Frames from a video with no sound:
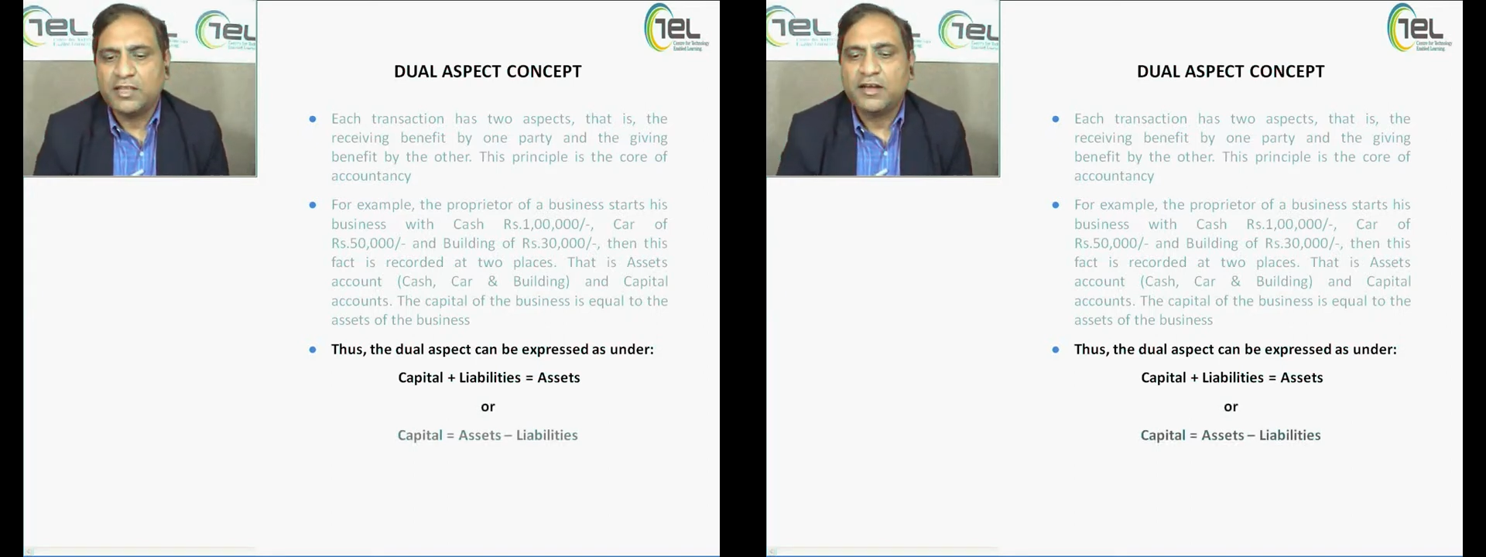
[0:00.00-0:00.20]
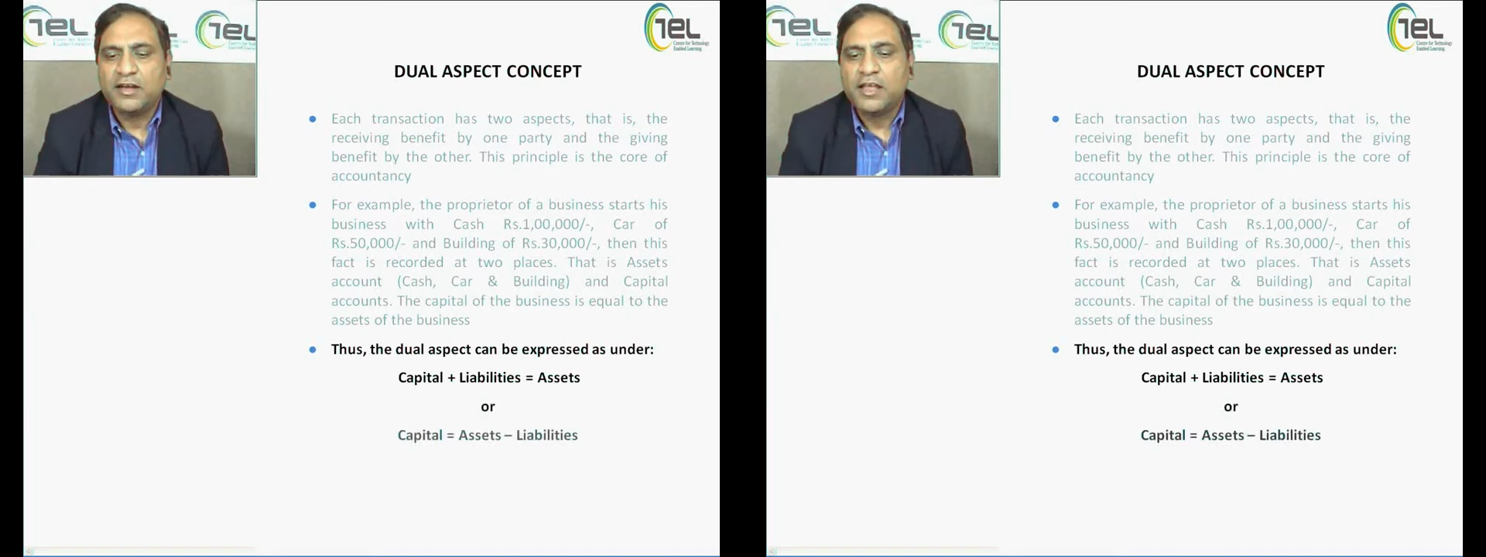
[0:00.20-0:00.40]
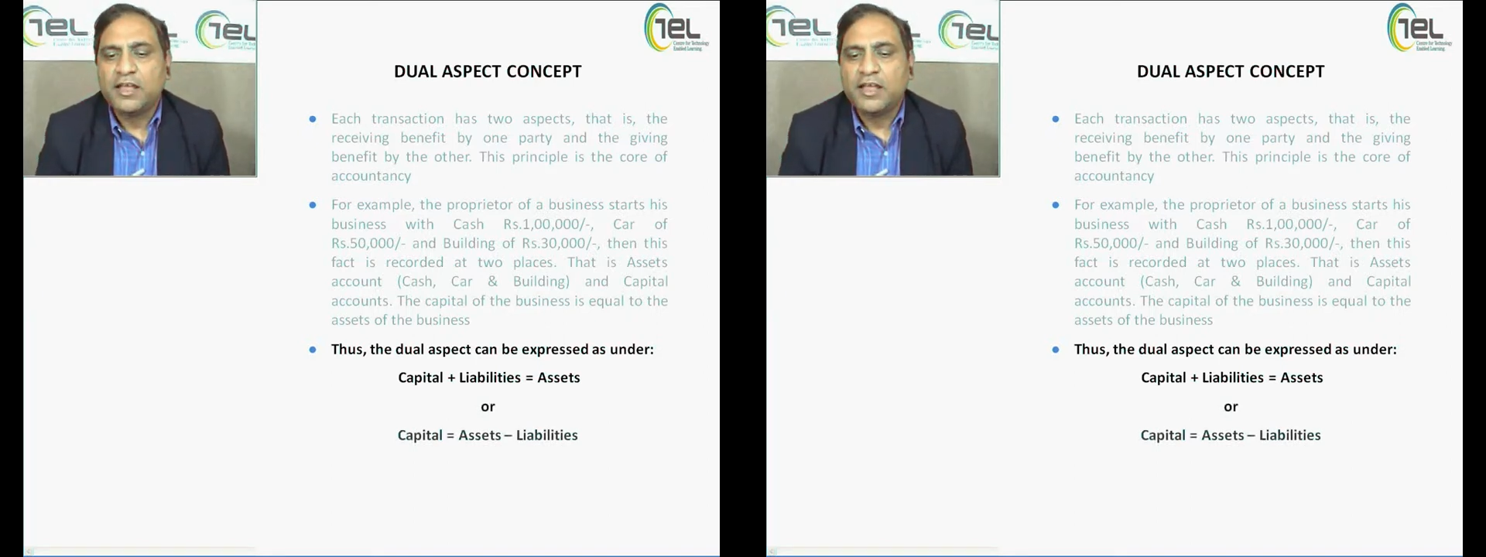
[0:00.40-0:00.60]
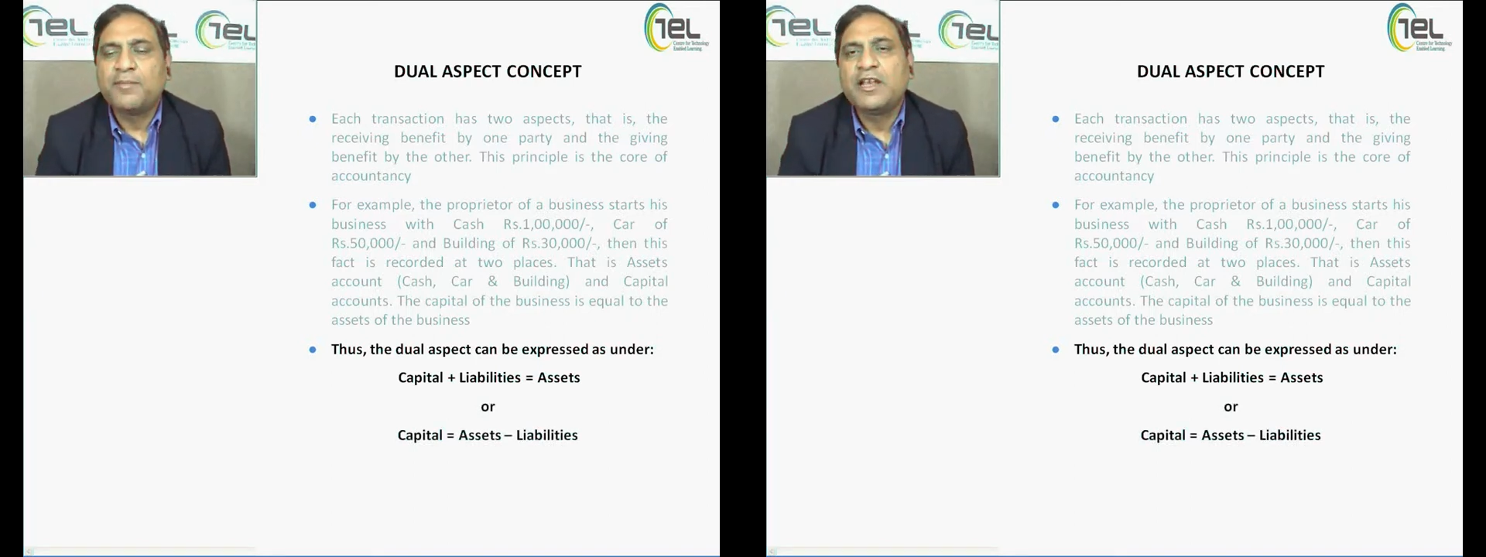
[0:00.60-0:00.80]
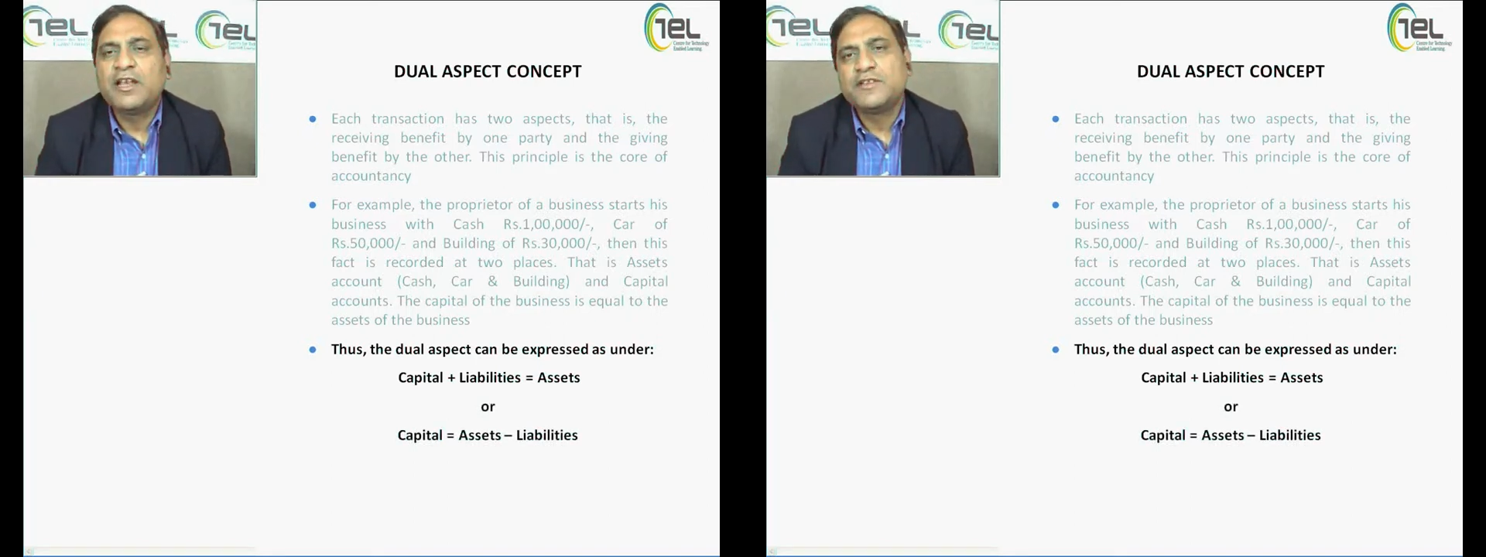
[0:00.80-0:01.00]
that
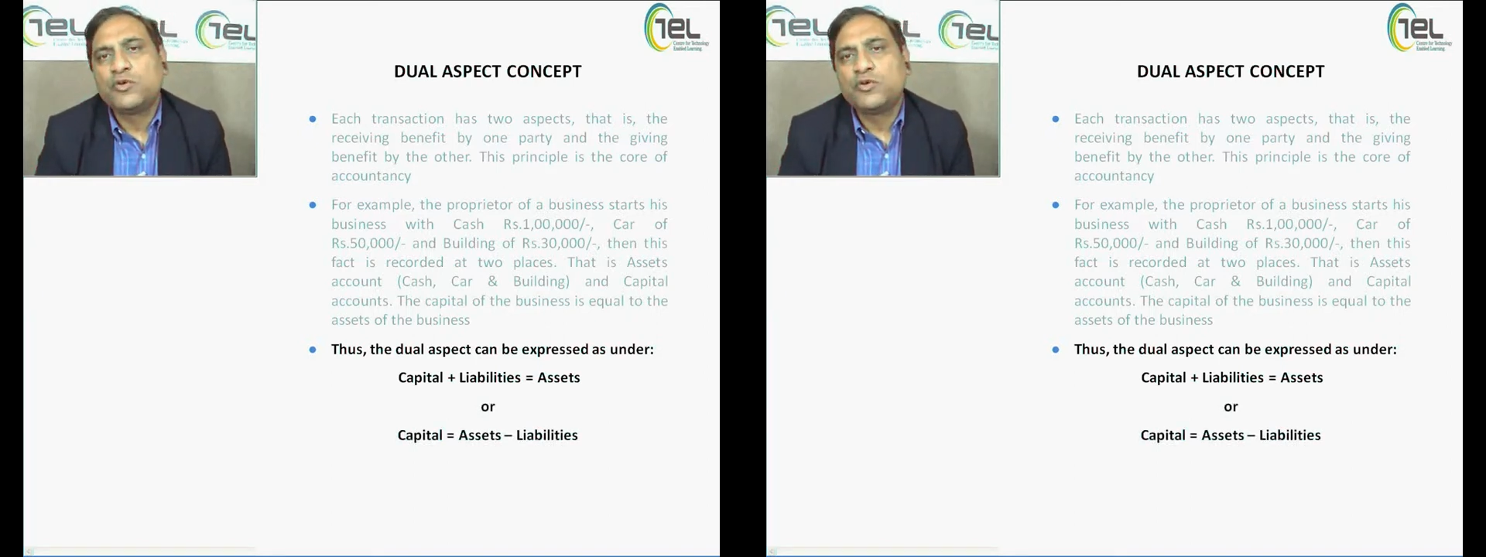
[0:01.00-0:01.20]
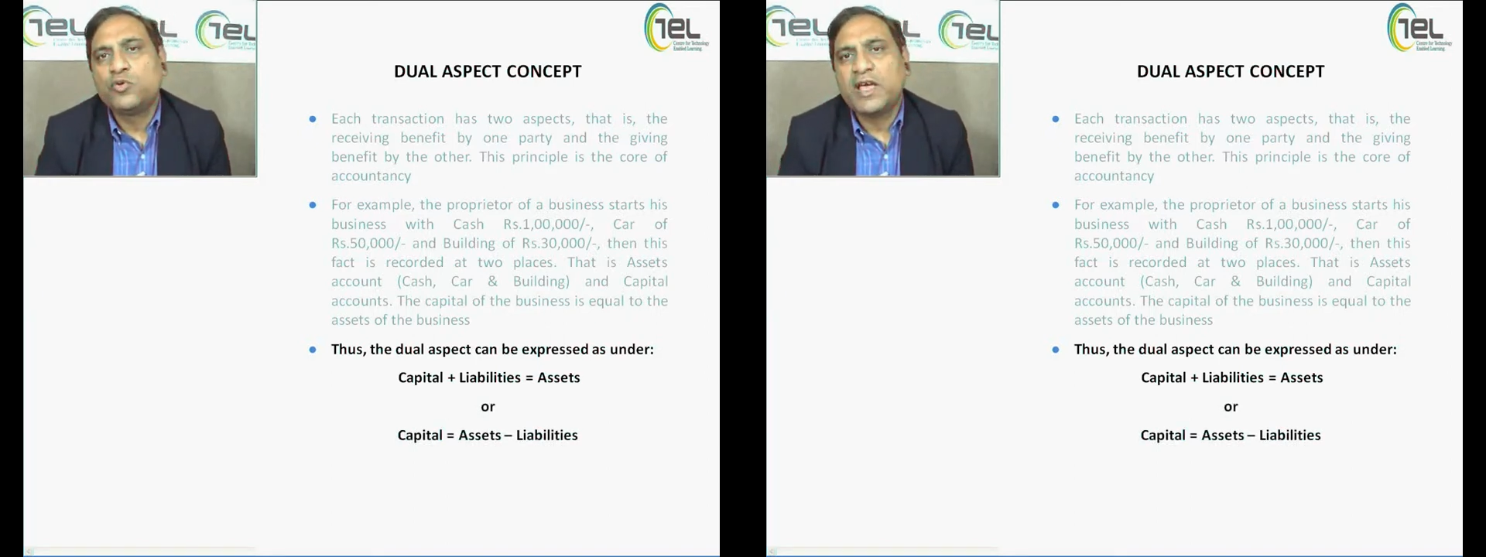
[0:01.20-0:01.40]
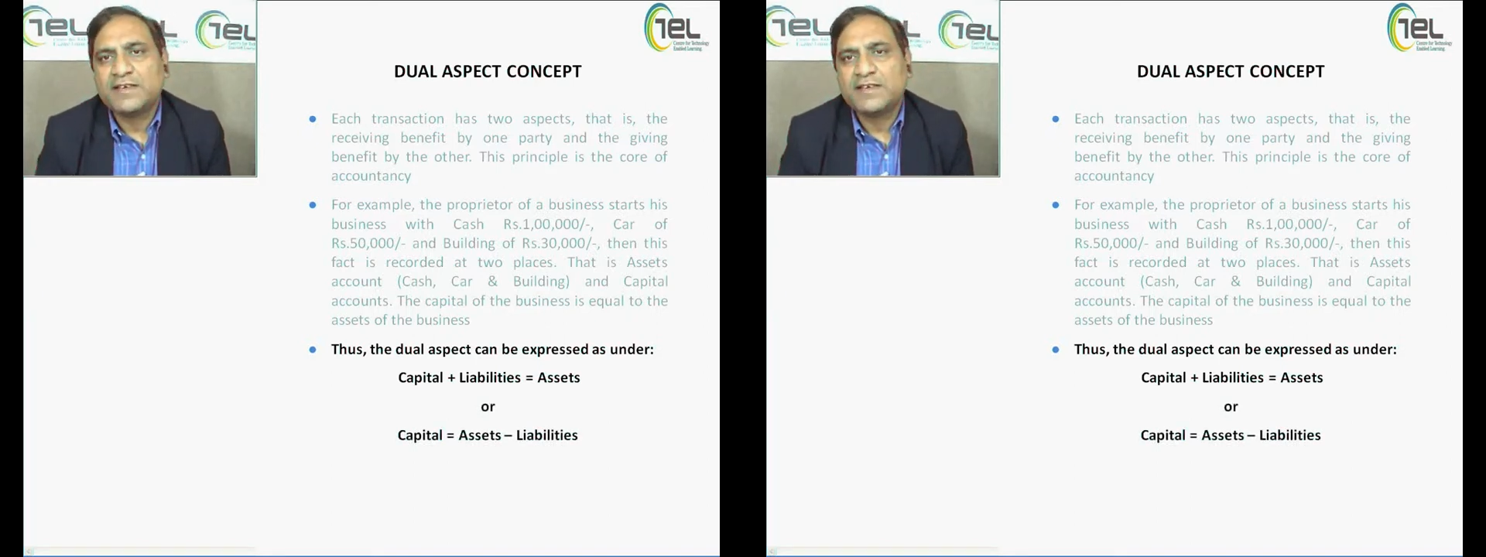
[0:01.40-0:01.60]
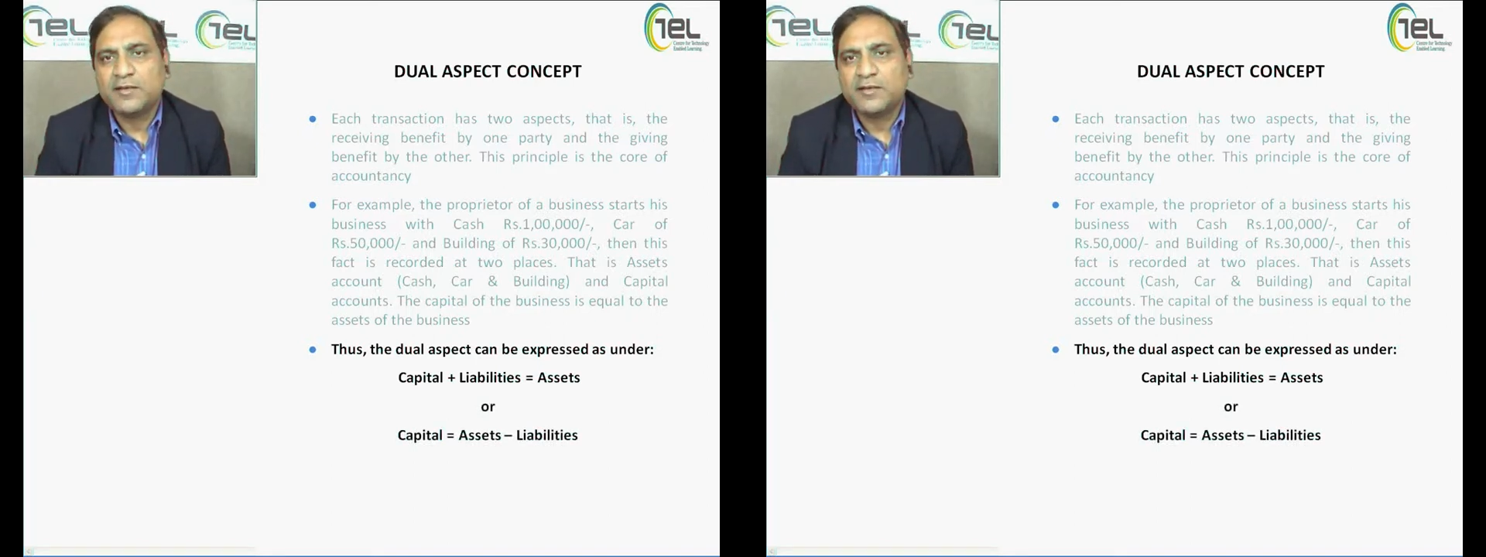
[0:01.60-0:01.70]
capital is equal to asset